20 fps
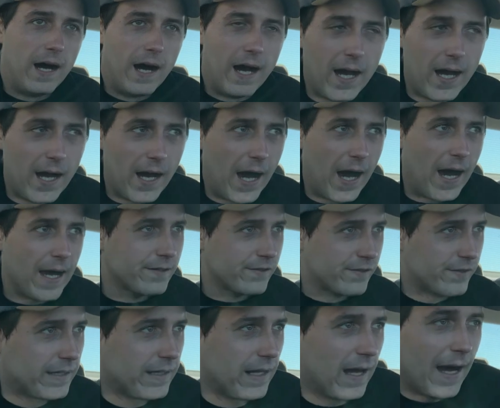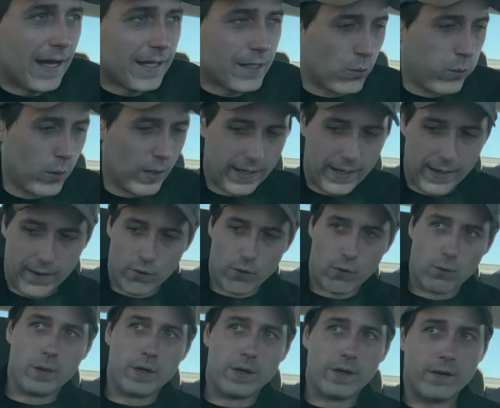I I, I quit
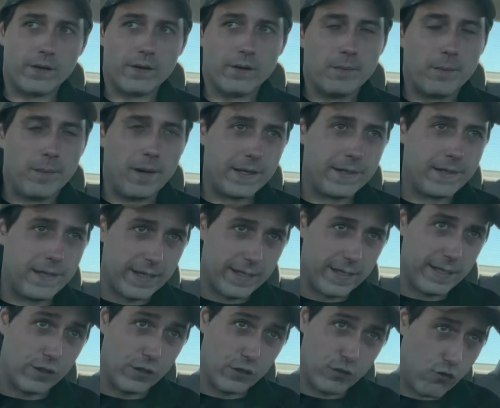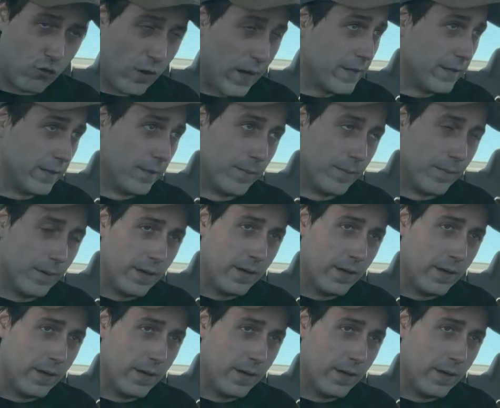heroin by taking kratom.